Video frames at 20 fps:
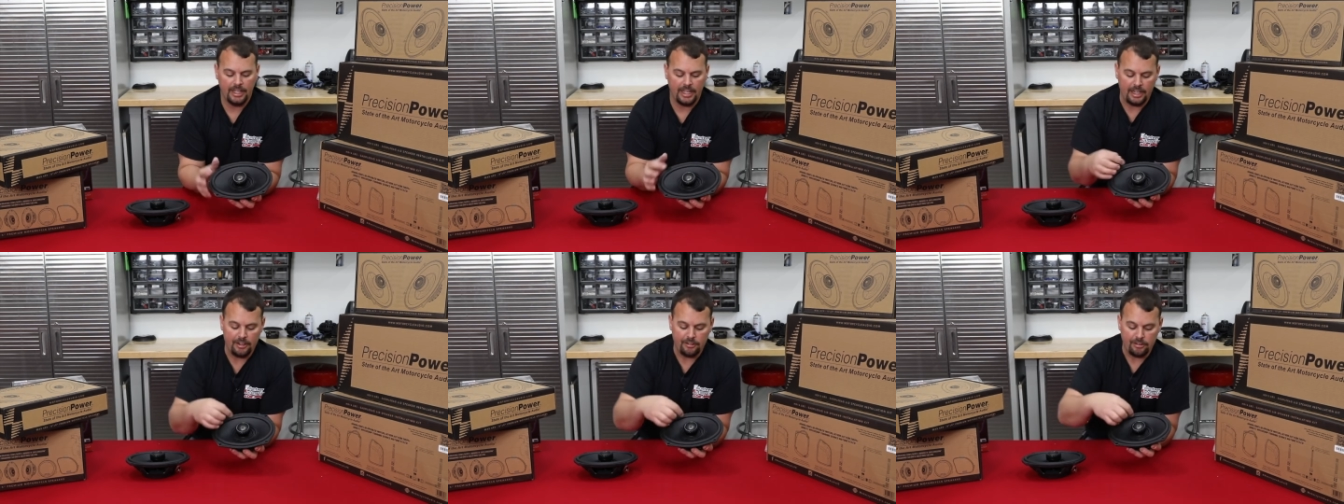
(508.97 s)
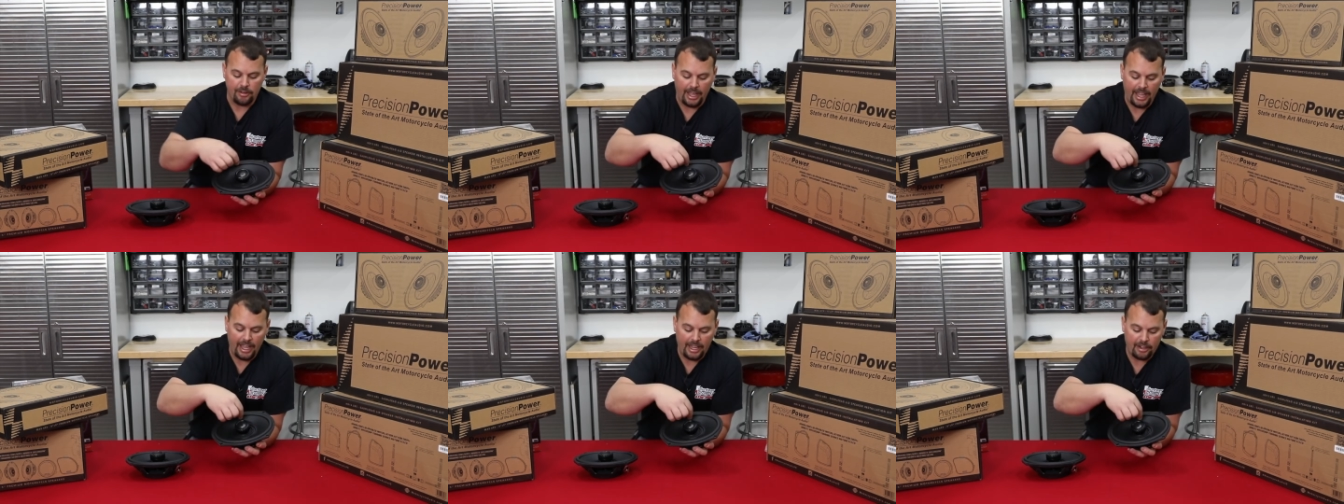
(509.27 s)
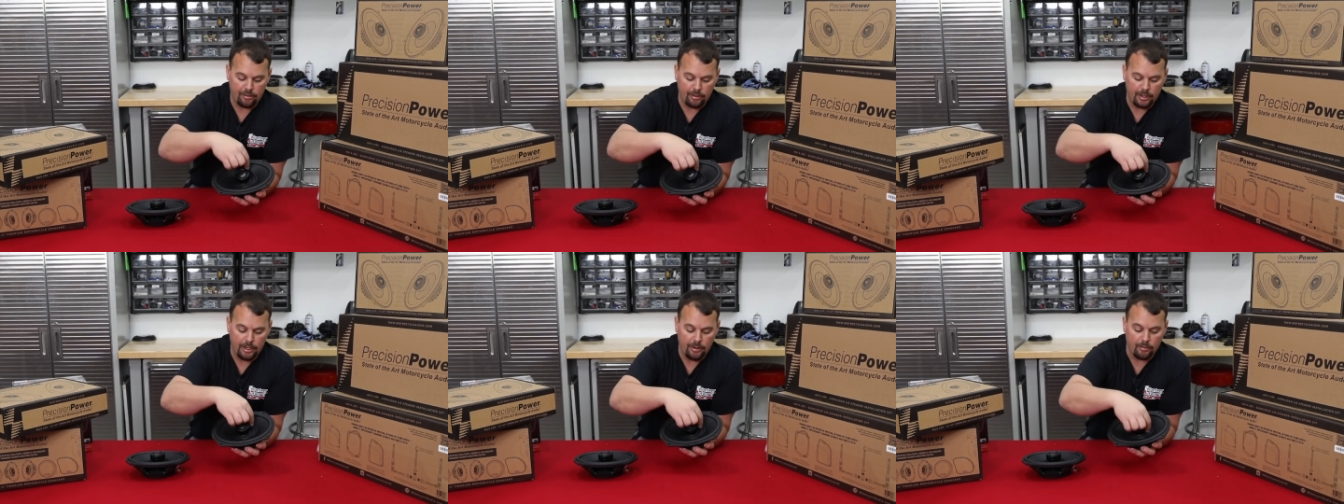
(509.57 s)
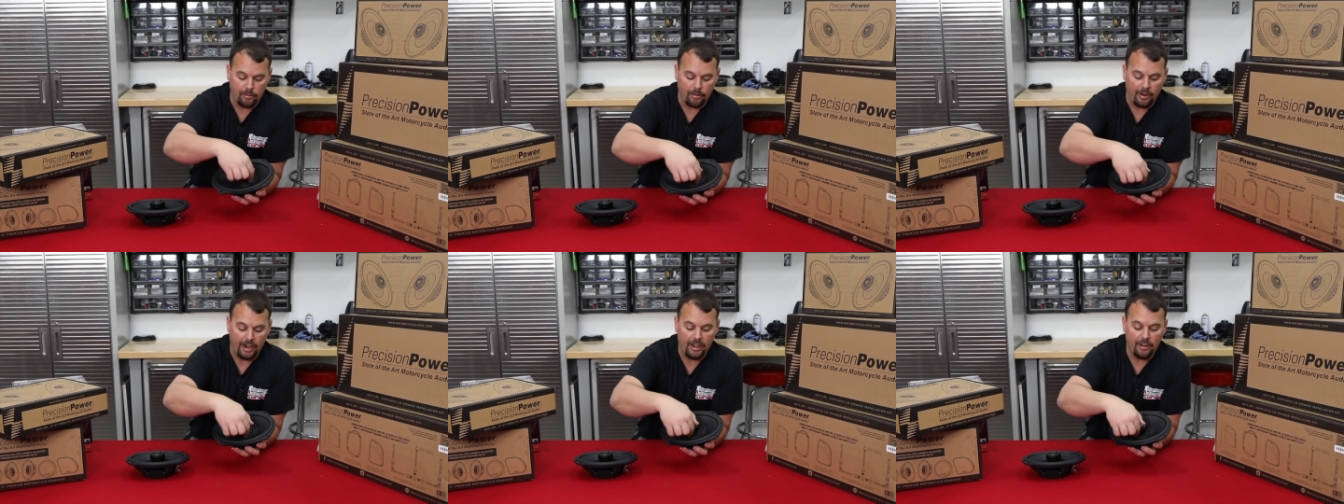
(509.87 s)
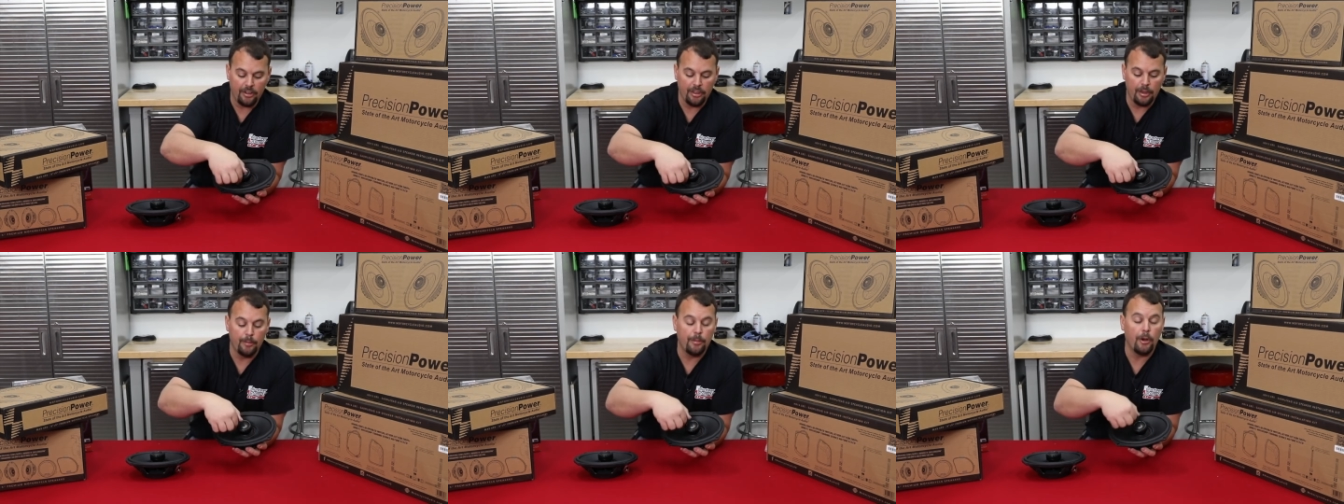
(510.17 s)
It's actually
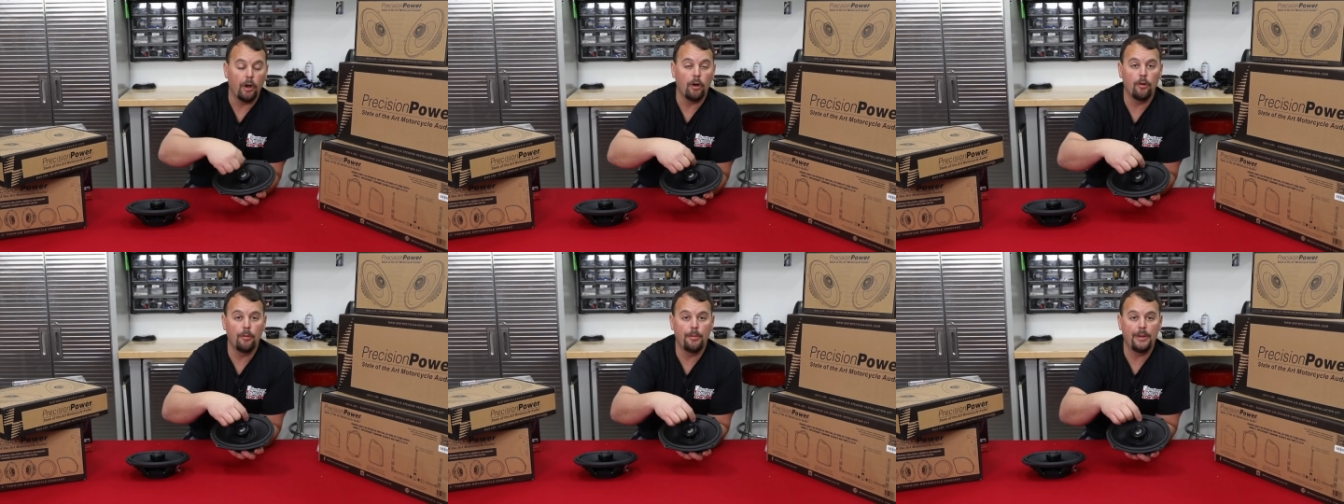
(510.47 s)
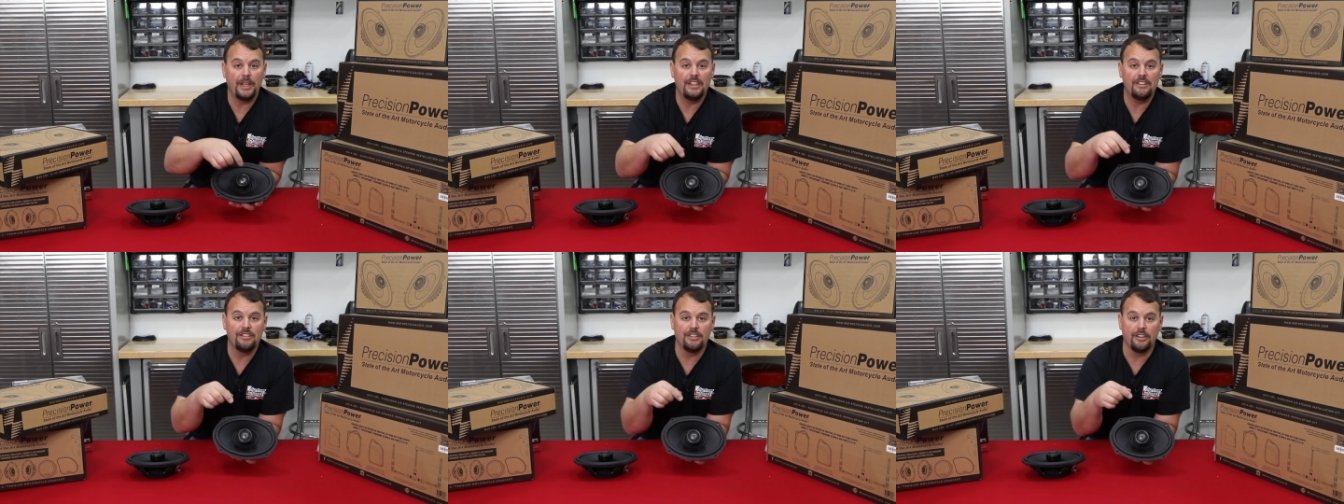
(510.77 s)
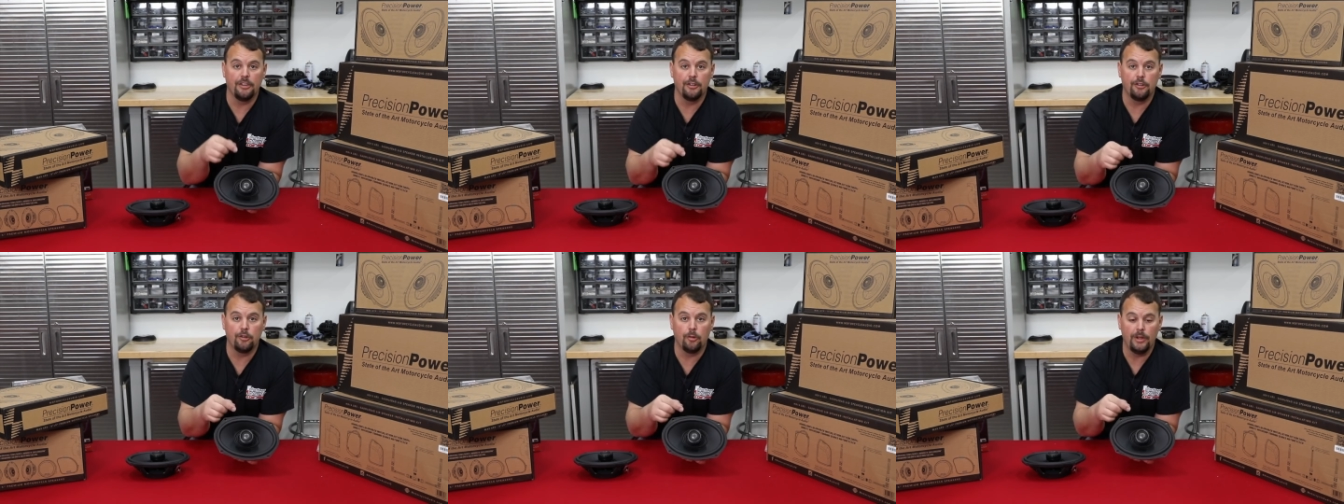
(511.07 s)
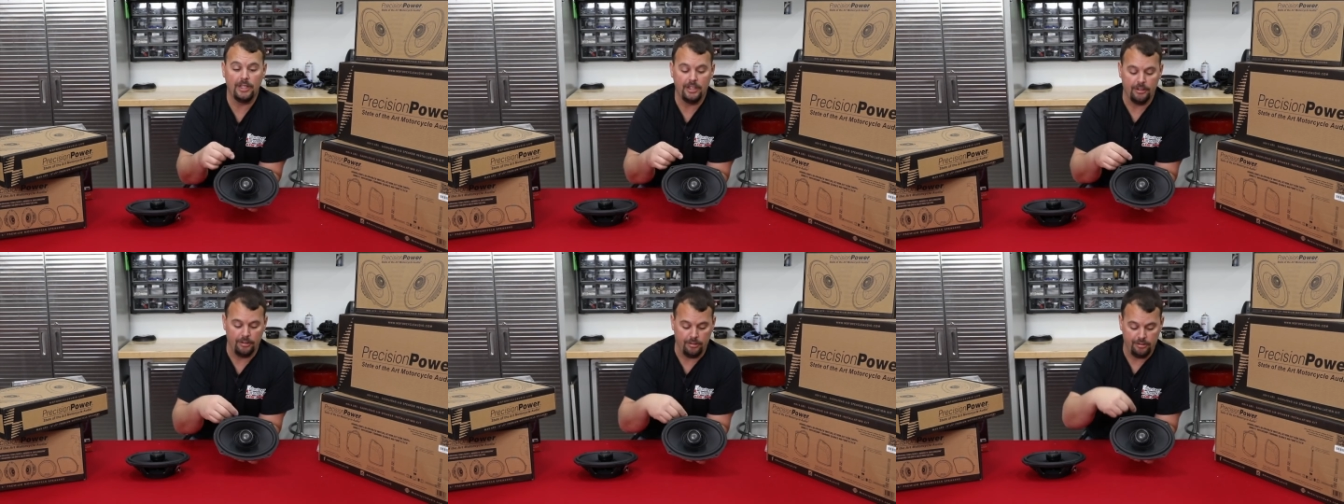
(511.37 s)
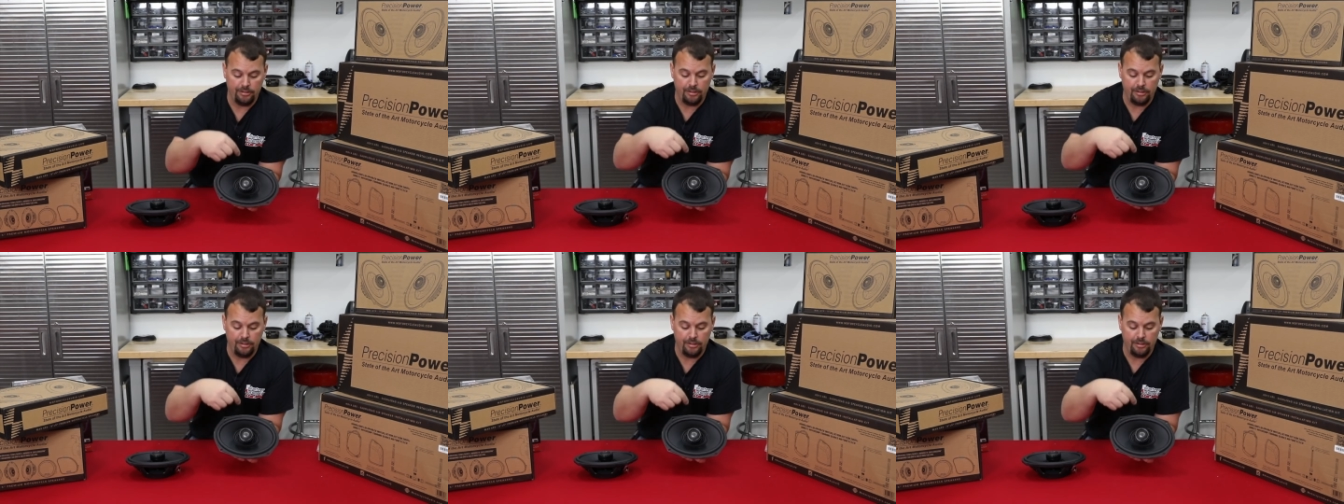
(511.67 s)
around the pole piece of the tweeter.